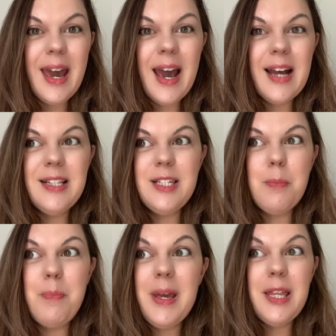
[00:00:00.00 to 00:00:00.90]
and to
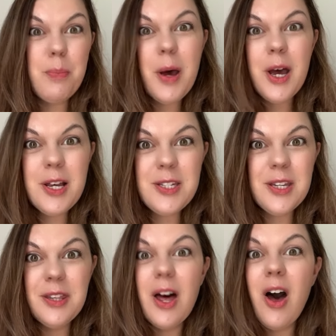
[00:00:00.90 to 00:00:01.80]
be the
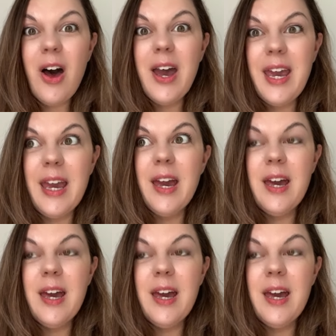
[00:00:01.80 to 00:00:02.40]
person that I